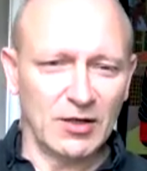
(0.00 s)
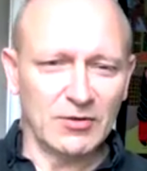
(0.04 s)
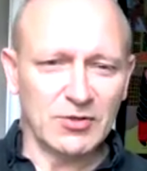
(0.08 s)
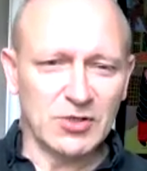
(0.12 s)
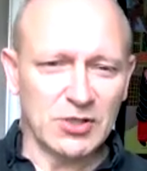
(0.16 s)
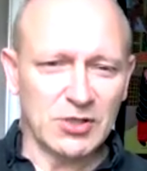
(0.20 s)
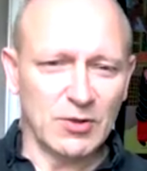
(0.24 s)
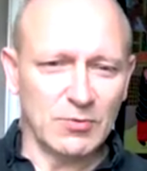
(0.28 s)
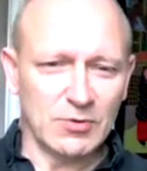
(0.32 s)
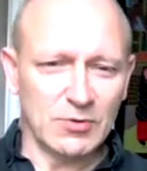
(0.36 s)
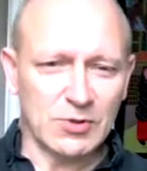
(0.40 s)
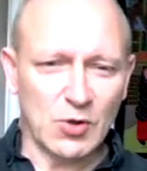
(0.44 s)

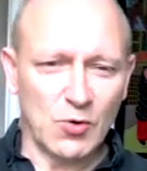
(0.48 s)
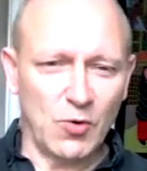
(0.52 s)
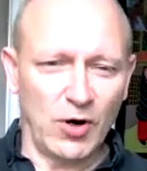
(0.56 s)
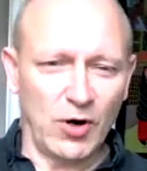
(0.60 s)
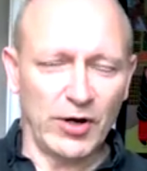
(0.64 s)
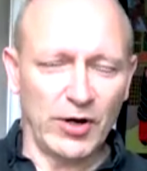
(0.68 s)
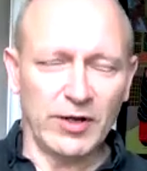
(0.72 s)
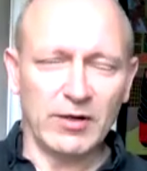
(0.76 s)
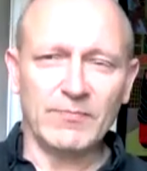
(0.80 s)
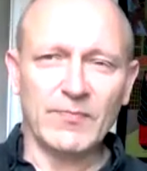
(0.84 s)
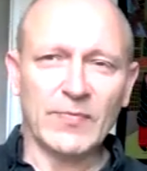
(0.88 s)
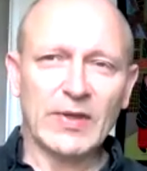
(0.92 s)
So it was
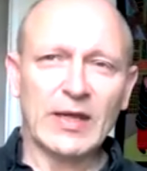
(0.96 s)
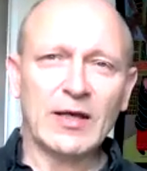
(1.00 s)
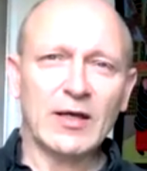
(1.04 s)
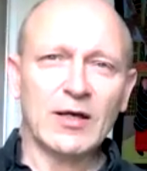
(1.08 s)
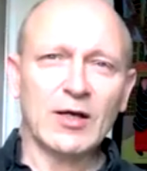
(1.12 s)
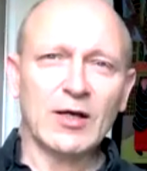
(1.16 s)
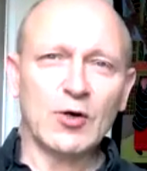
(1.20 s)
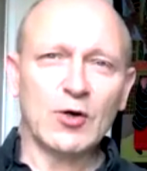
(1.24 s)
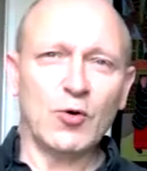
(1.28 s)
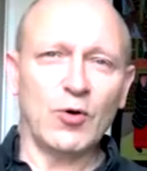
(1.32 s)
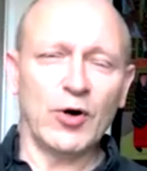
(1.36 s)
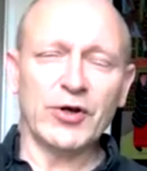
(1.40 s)

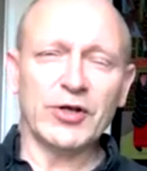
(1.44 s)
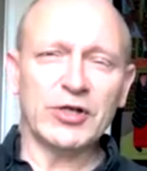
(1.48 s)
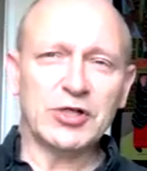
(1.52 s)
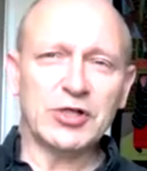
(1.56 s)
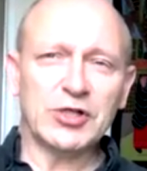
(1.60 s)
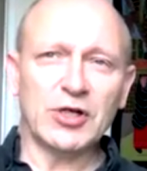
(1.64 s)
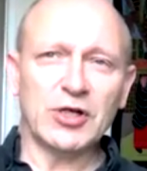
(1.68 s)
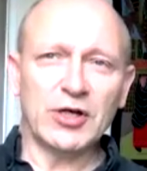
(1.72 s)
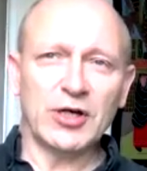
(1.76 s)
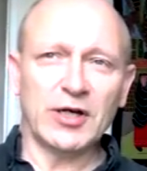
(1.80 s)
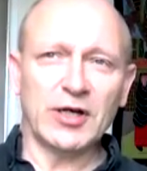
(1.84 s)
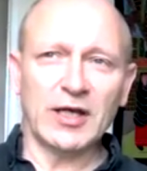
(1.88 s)
quite a
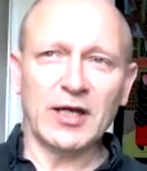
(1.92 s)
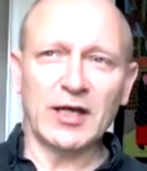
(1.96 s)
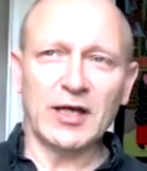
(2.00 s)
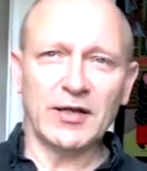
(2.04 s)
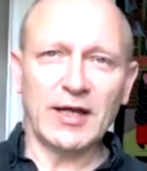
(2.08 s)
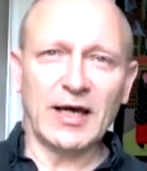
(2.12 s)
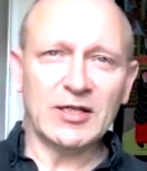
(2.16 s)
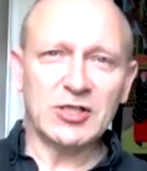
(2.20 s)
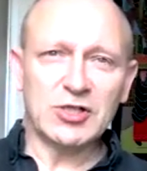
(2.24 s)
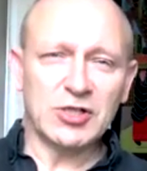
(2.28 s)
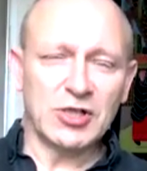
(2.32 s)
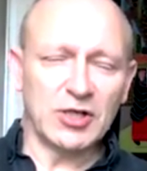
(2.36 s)
journey,
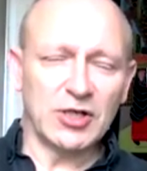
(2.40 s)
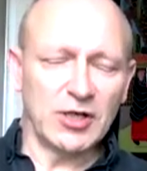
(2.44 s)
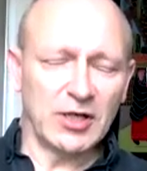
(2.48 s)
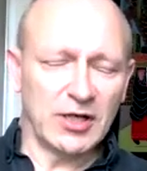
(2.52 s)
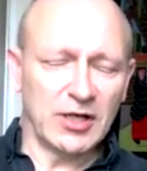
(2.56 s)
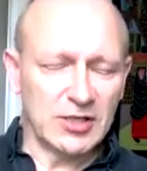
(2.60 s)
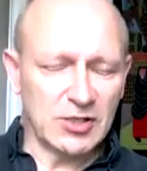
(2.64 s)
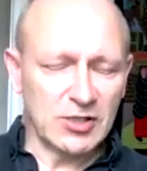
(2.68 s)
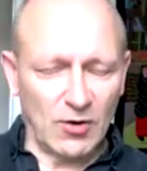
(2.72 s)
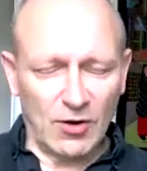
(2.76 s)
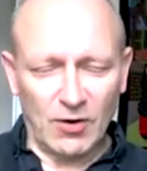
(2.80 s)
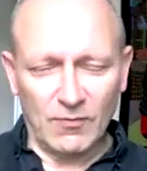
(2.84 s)
and that
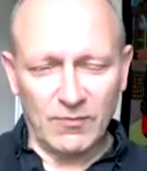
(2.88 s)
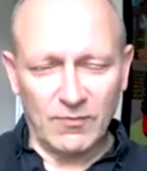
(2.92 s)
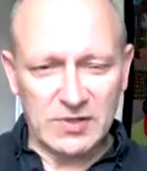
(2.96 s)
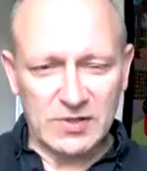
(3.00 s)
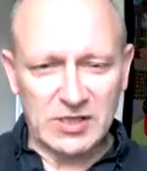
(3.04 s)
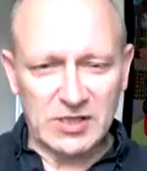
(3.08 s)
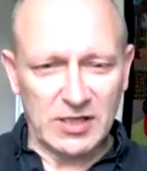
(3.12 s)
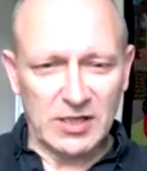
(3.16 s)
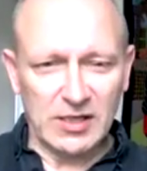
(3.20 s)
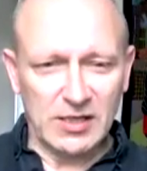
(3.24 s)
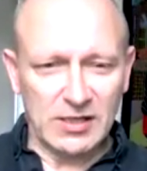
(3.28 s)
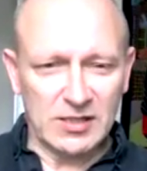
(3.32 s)
journey is
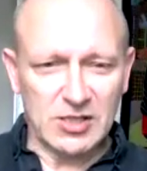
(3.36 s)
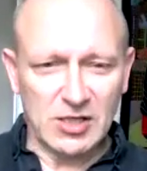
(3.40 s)
obviously,